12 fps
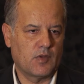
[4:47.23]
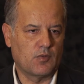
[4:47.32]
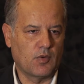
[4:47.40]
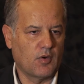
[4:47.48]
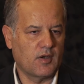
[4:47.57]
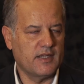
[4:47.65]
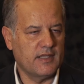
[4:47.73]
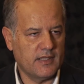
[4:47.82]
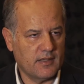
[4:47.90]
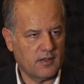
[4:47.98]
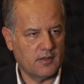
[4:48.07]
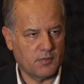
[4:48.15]

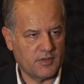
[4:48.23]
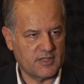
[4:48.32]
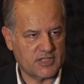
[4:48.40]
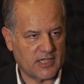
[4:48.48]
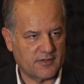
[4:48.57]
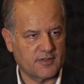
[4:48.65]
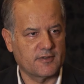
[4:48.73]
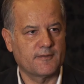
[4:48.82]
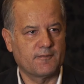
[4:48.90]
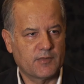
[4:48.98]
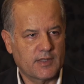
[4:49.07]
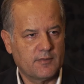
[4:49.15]
wrongly with each other.
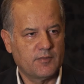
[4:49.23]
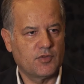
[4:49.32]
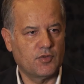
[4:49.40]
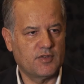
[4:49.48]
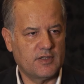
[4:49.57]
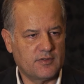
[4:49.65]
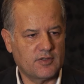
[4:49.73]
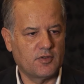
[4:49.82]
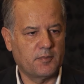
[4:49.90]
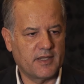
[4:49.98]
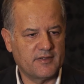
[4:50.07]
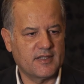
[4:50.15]
So these
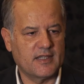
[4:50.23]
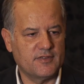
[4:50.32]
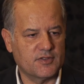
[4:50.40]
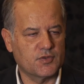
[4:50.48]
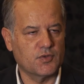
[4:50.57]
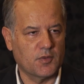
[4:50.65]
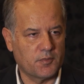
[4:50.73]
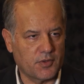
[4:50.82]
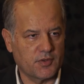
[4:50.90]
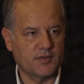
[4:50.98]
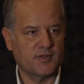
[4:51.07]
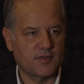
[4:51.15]
are basically the two
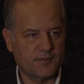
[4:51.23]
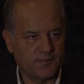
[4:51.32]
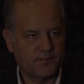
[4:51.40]
components.